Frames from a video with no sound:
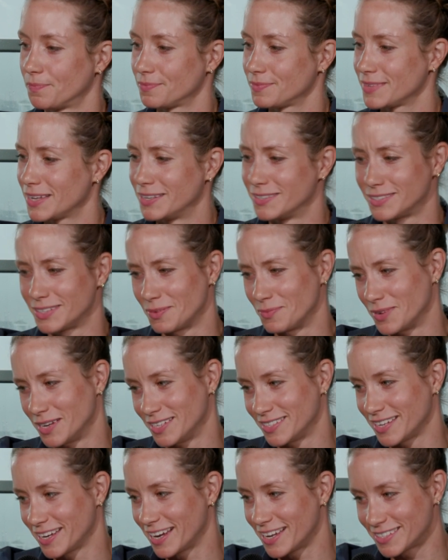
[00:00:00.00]
in some
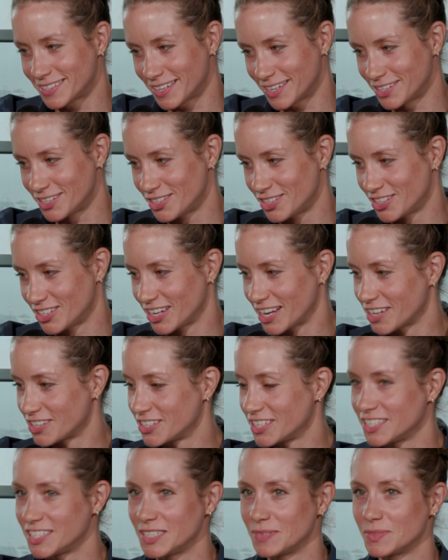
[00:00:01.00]
ways, I guess that
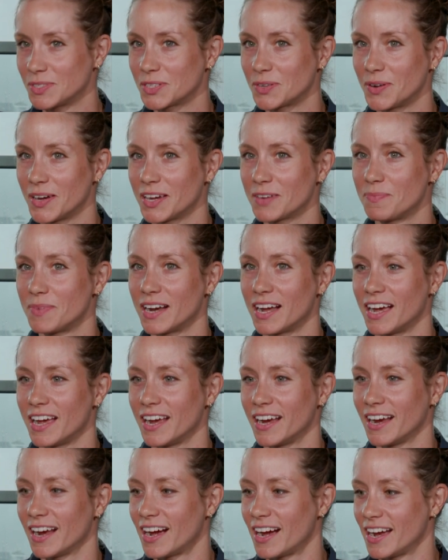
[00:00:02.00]
trajectory seems quick, but
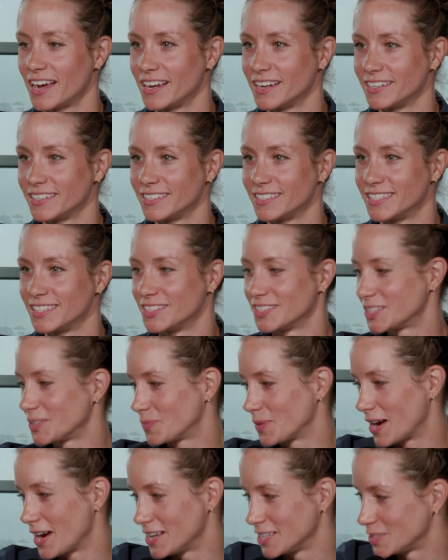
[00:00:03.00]
I didn't
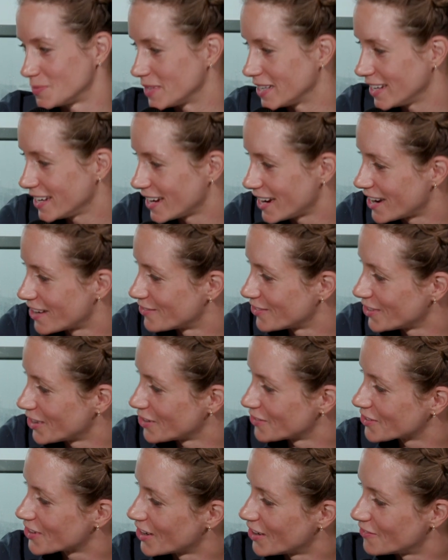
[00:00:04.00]
surprise me. I have a lot
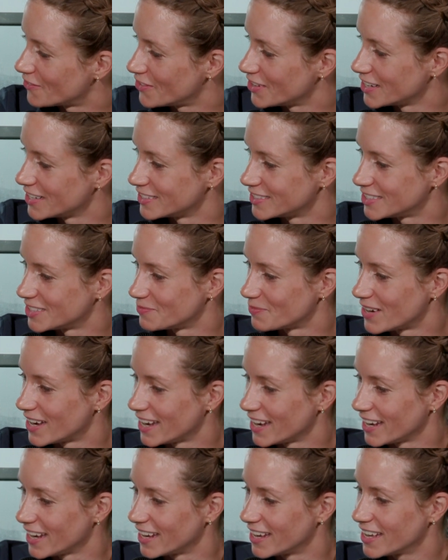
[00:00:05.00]
of confidence in
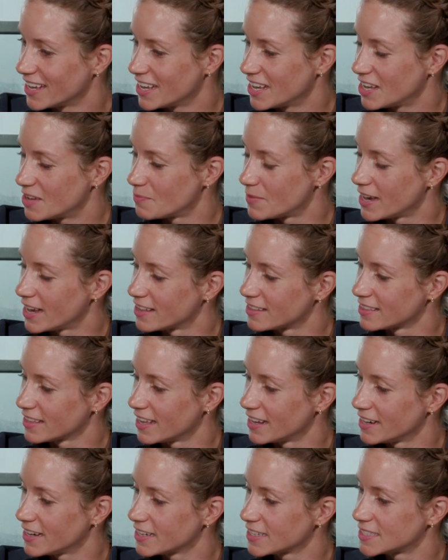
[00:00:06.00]
my
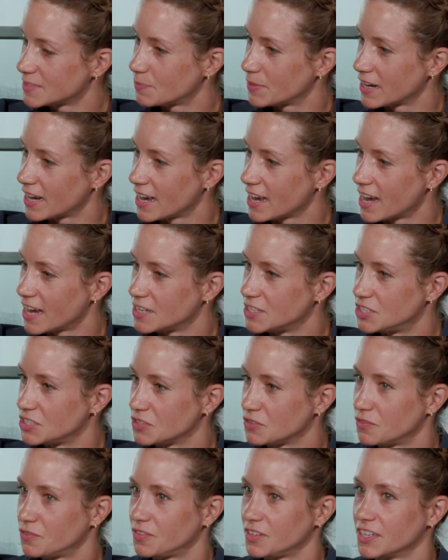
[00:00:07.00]
athletics, but I
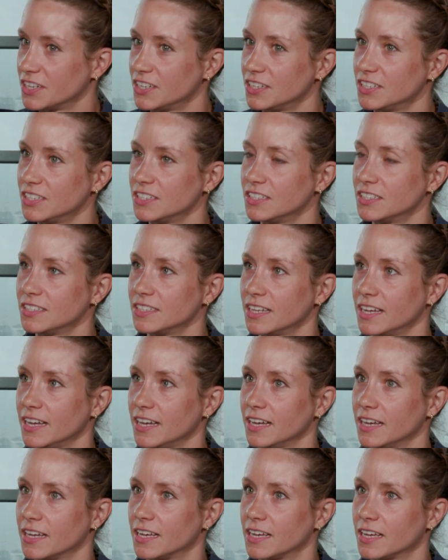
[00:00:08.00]
do feel
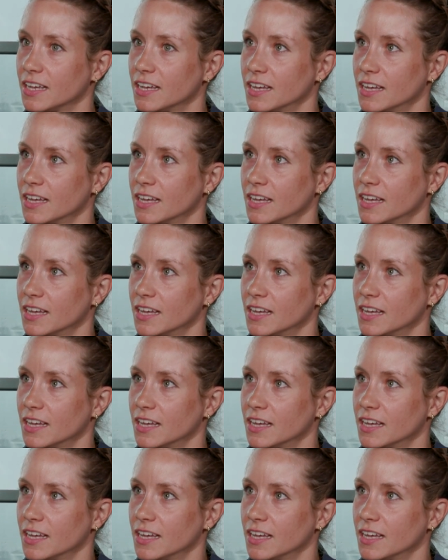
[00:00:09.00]
like